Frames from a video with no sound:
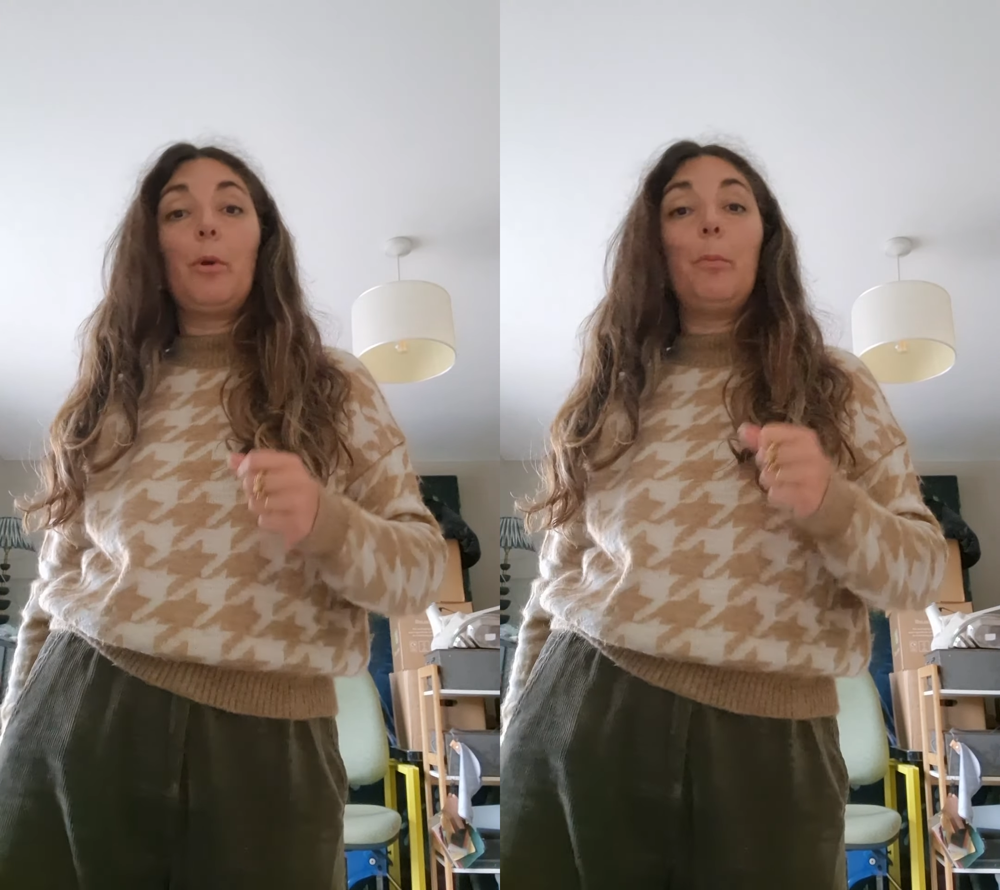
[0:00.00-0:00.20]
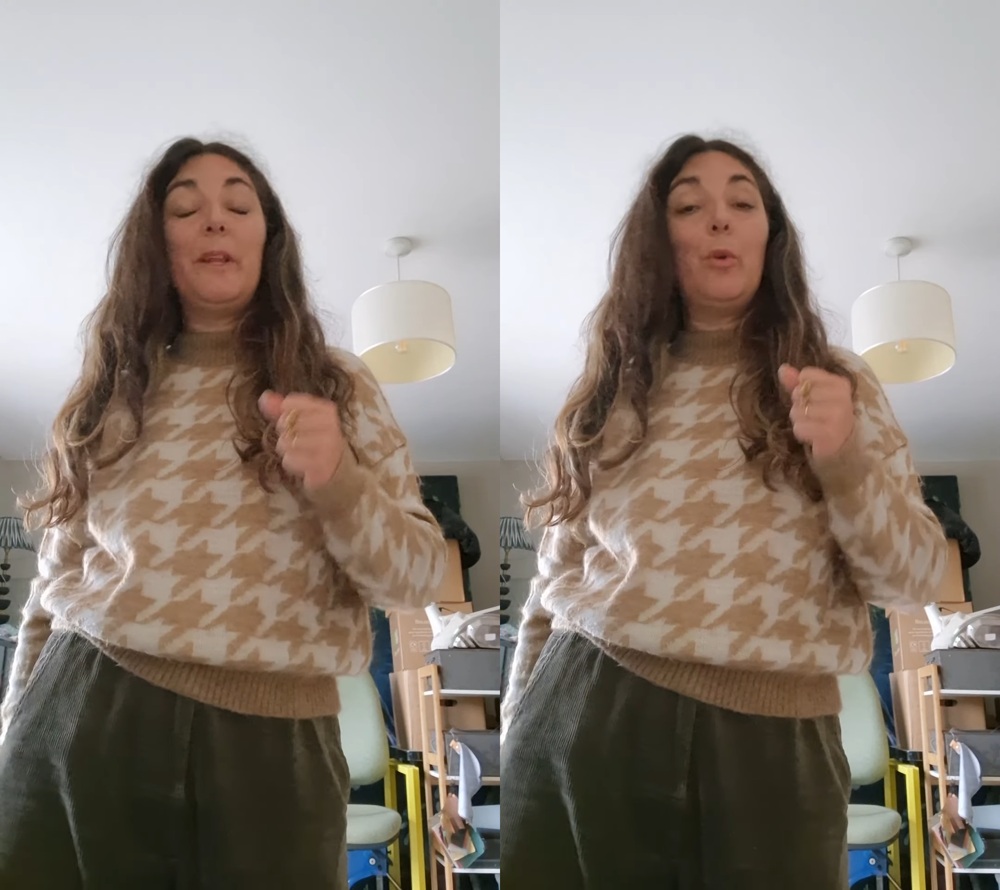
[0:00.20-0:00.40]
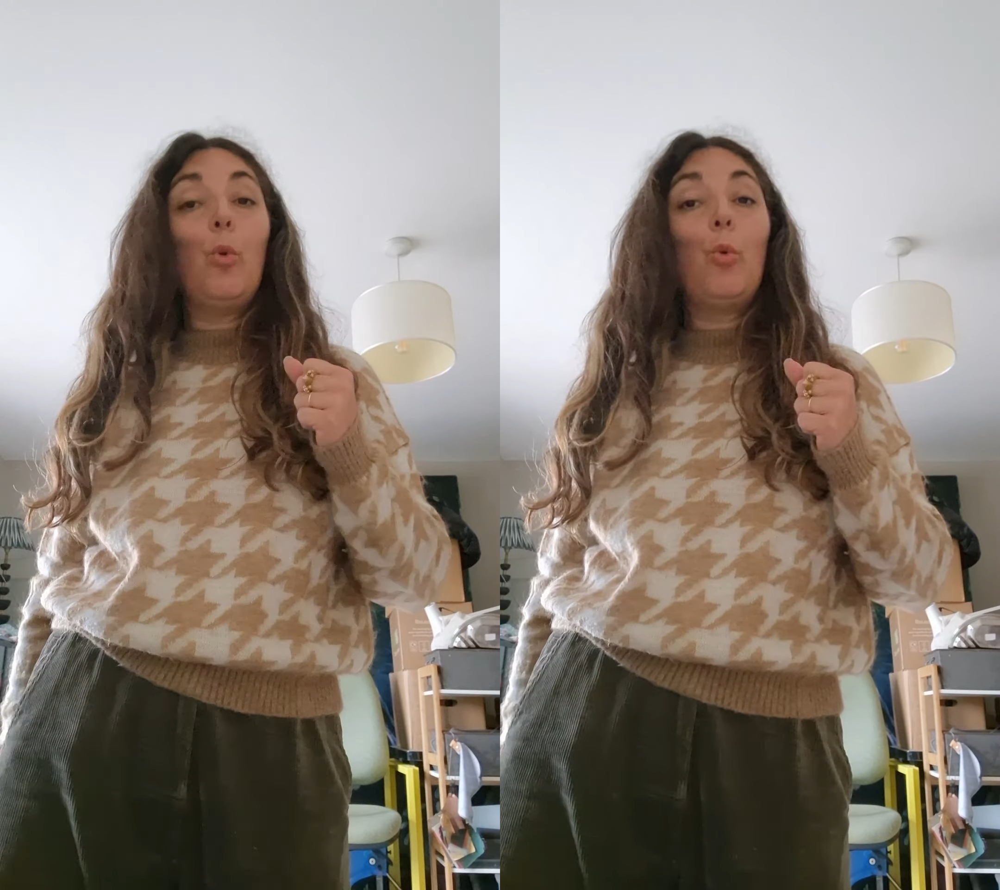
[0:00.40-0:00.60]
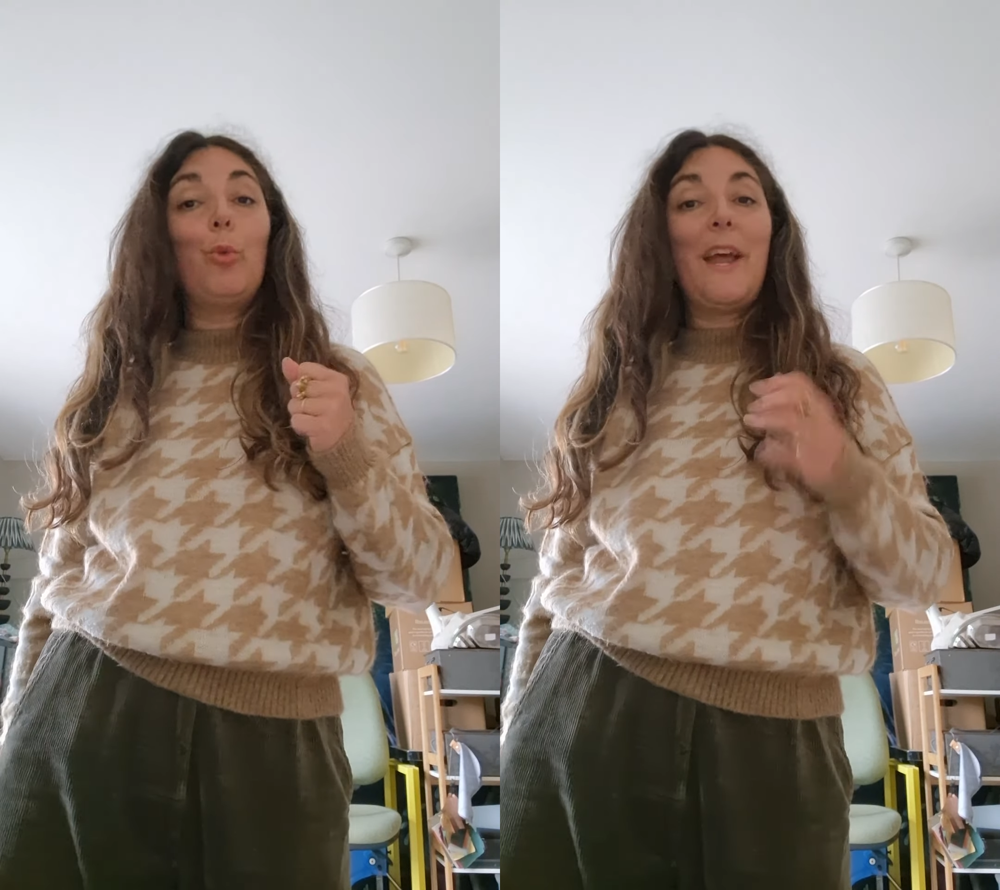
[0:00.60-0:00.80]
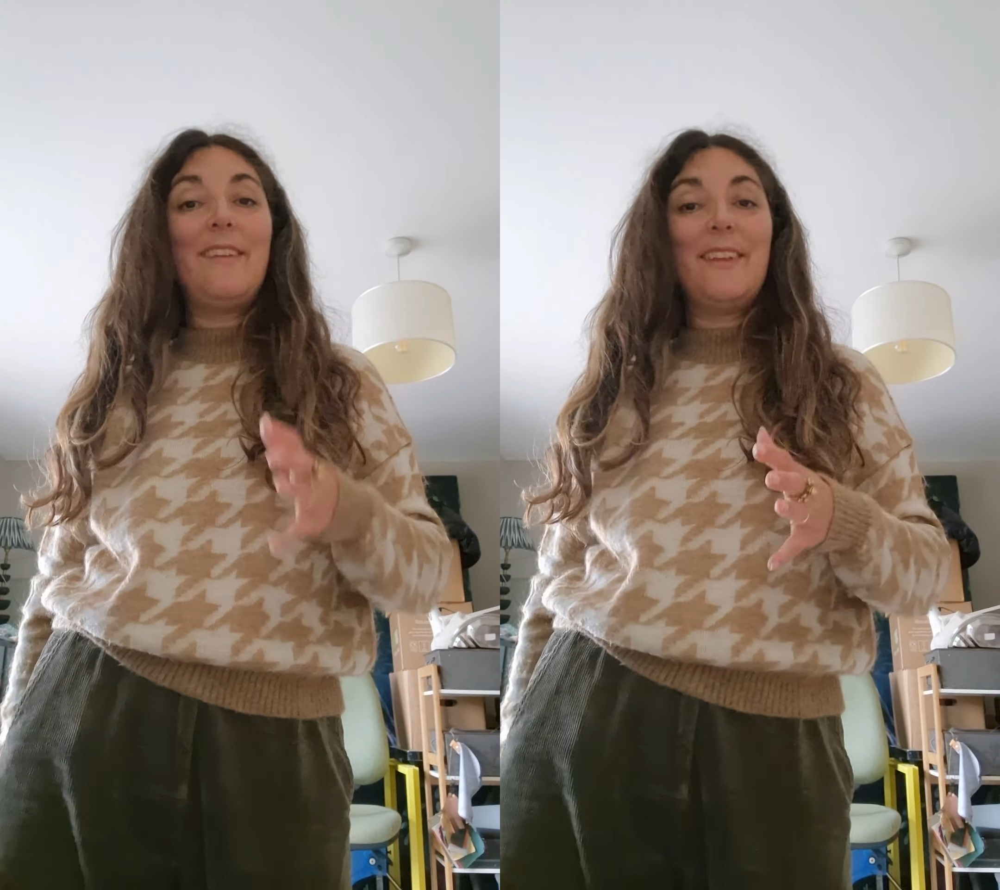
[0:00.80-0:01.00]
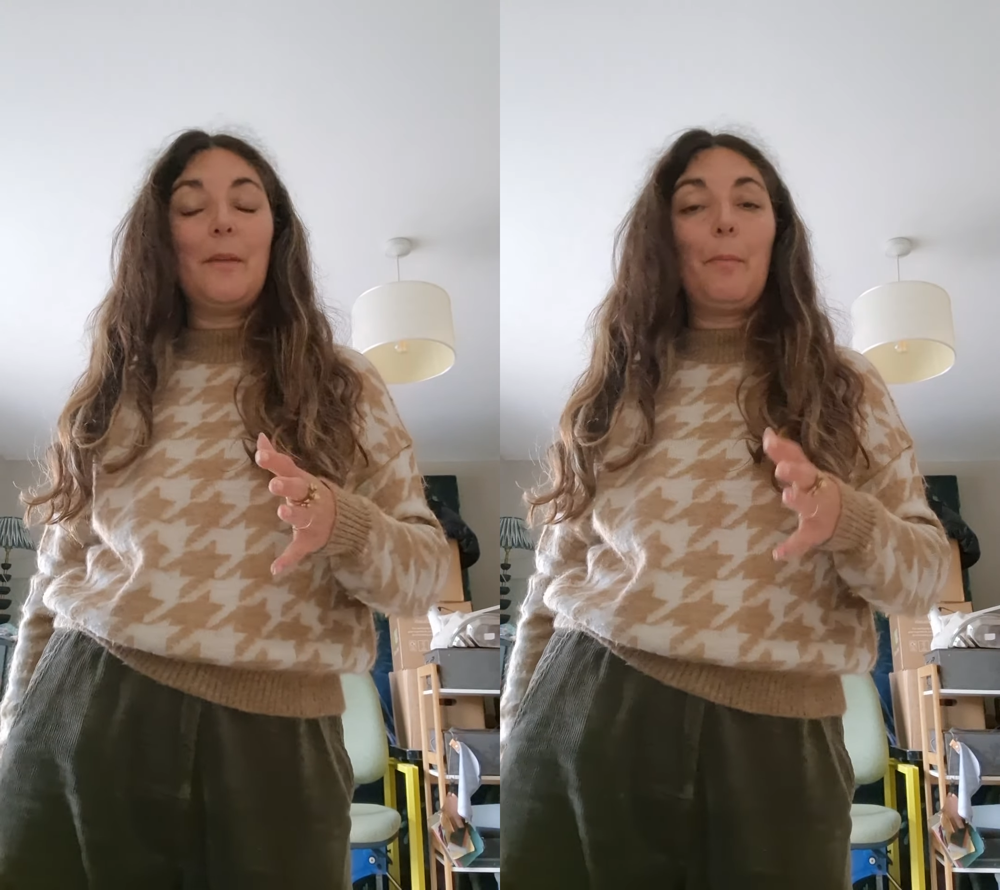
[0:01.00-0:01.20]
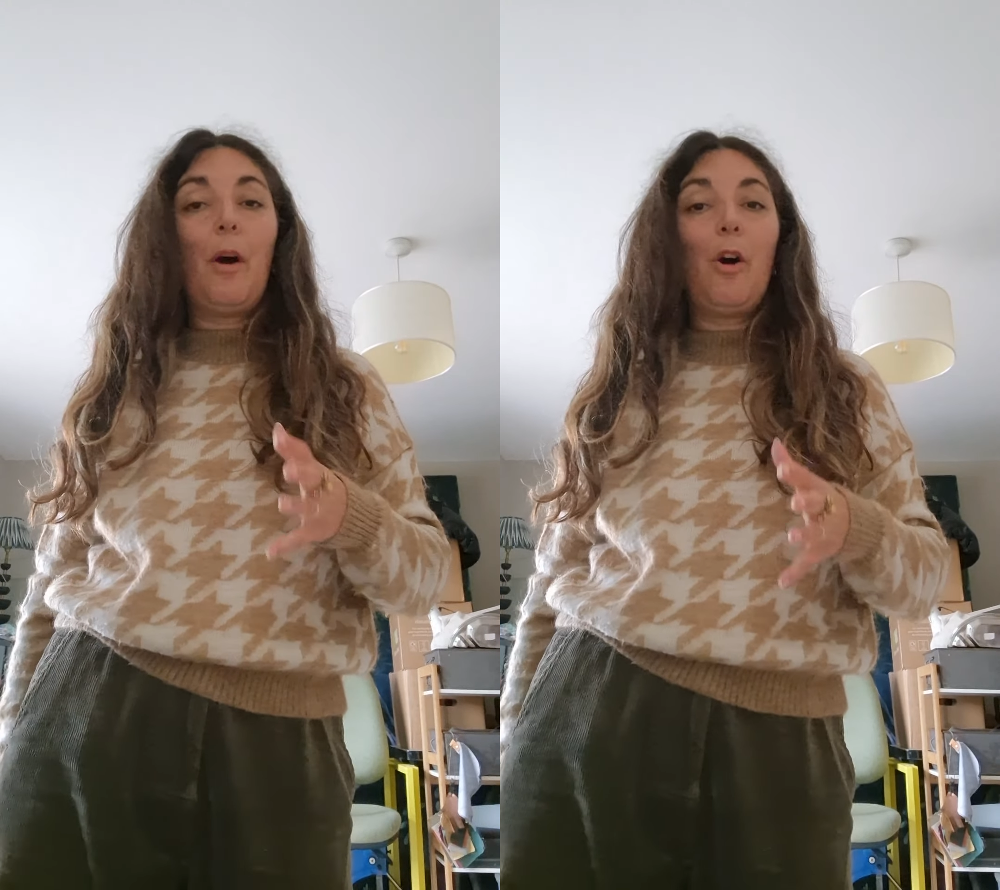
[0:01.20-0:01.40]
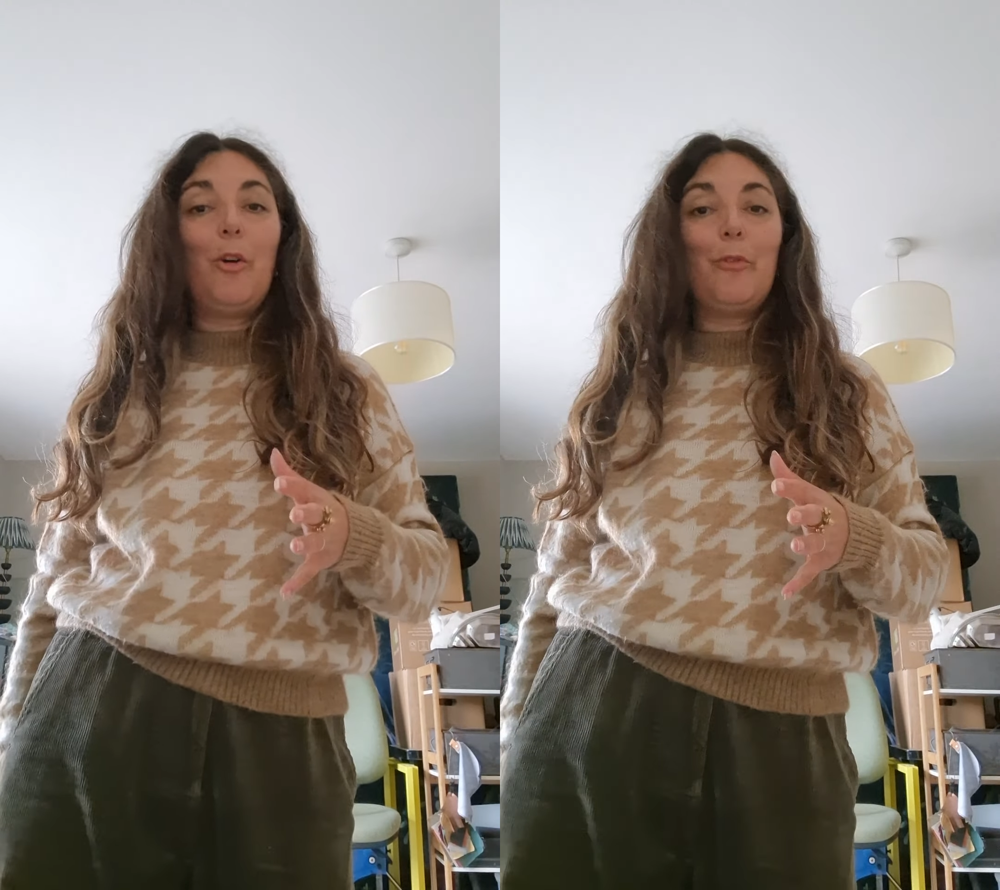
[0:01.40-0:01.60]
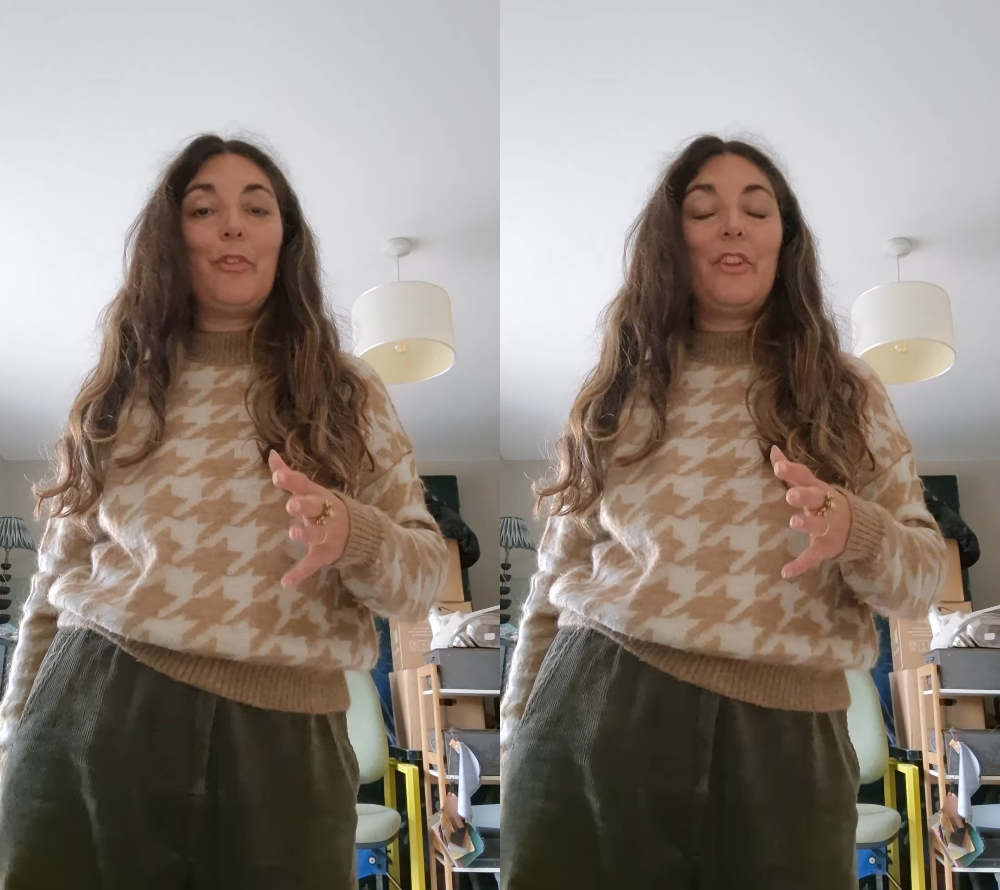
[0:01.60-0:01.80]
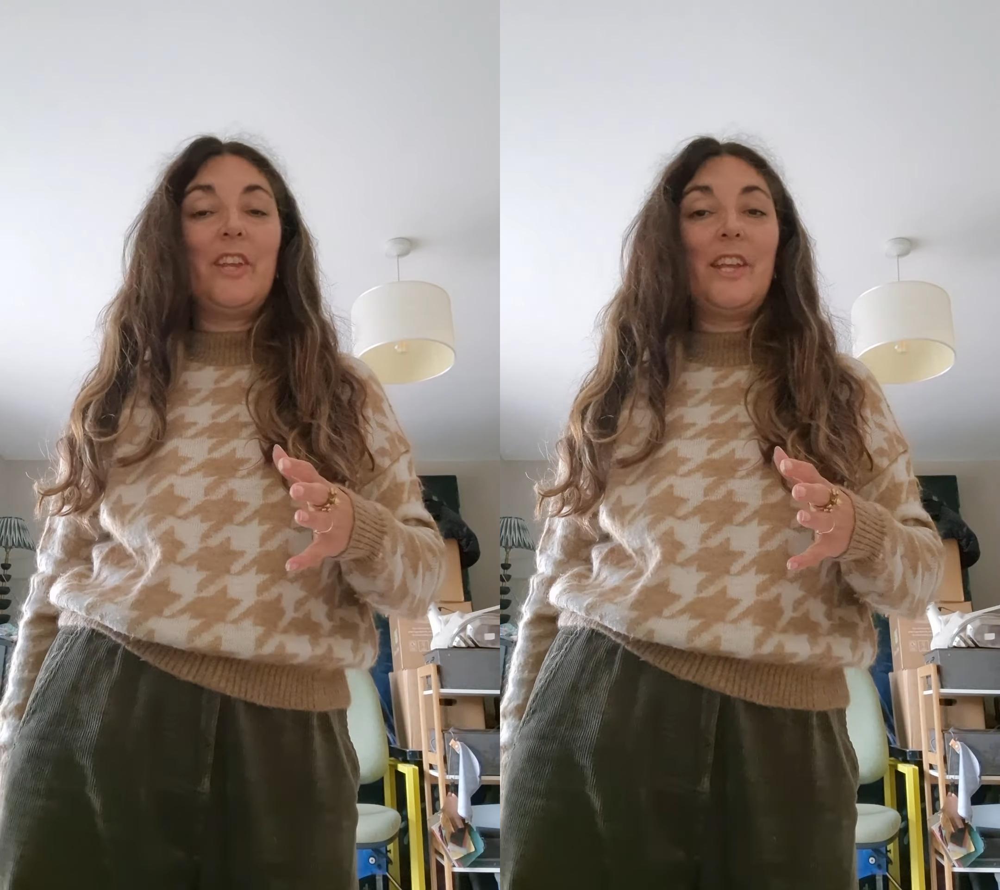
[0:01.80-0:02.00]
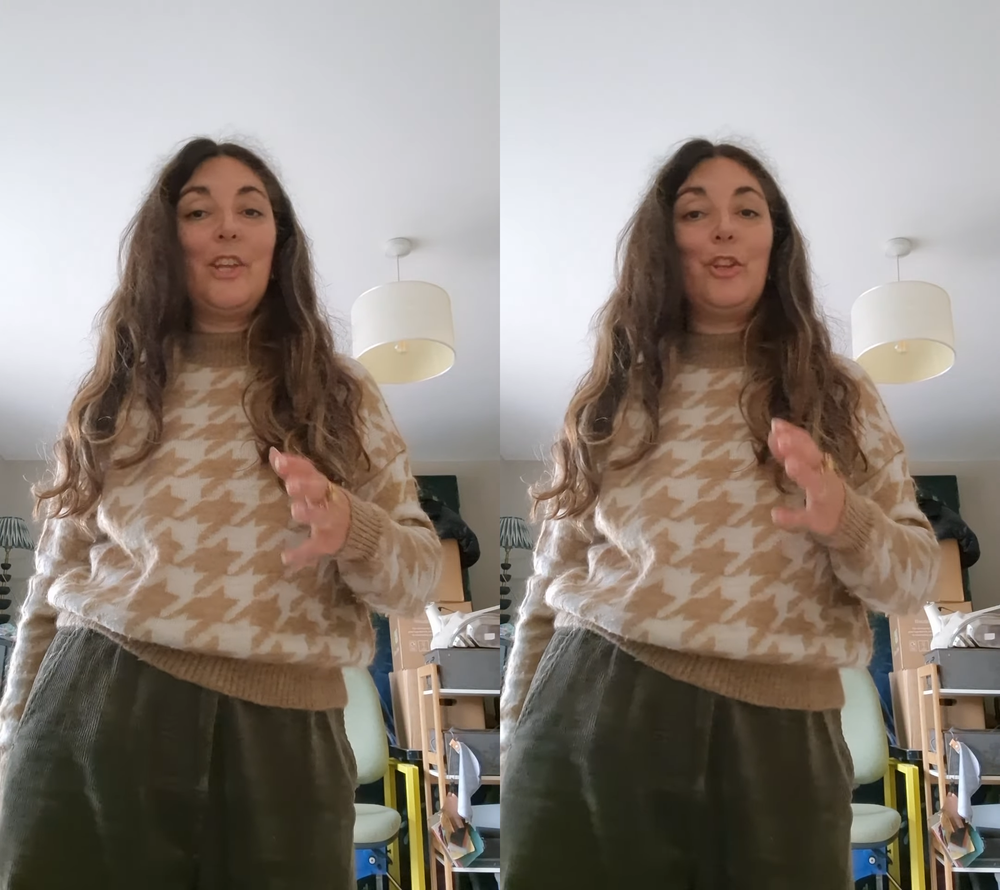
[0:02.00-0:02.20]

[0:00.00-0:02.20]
probably already part of the